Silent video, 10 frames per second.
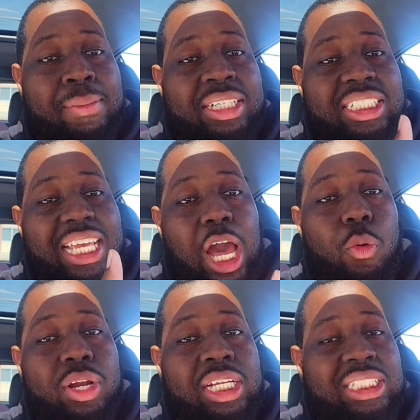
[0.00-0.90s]
That's just how
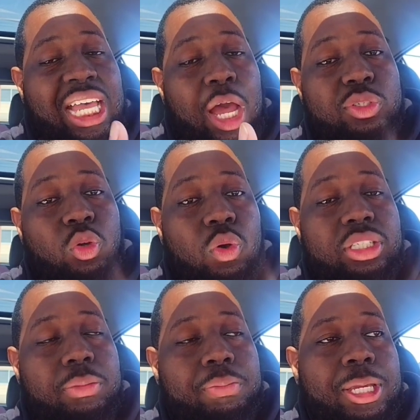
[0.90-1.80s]
it is. That's how it's going
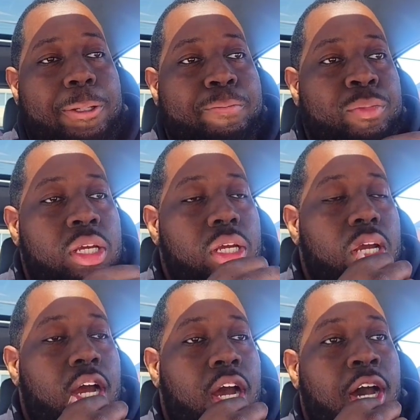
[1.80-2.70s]
to be.
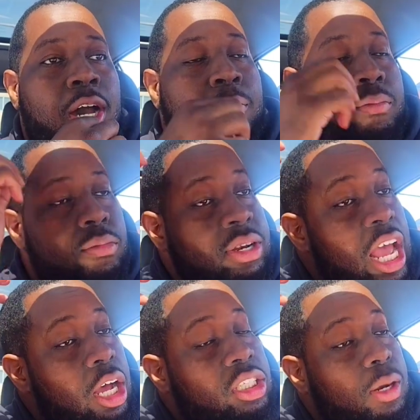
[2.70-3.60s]
Now,
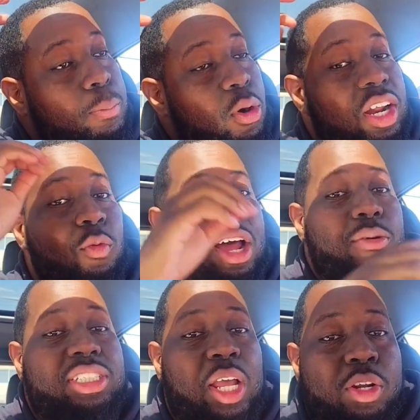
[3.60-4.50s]
to the point of where I was
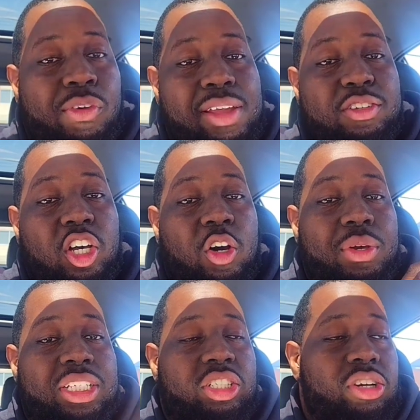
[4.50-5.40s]
saying where the Ravens
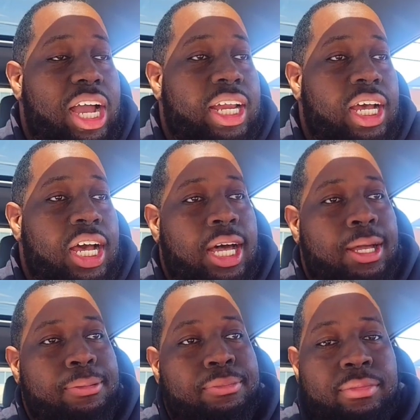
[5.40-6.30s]
always try
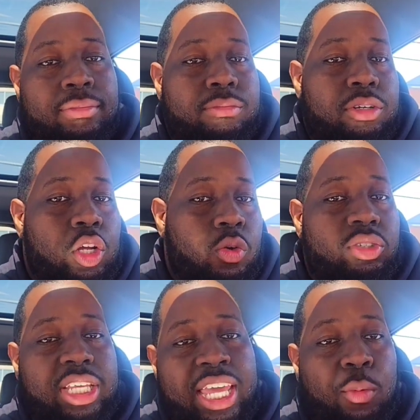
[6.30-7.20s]
to, you know,
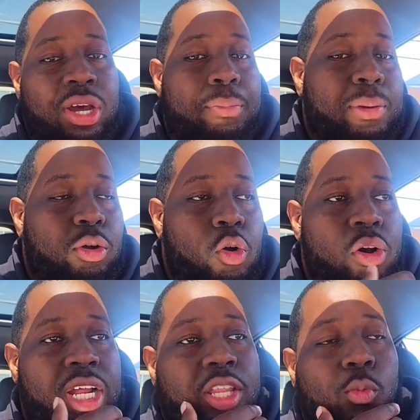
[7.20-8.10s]
zig without people
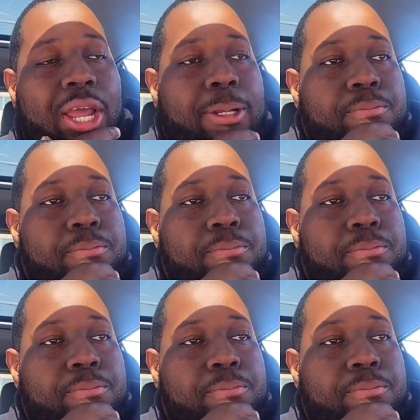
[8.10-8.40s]
going the other way.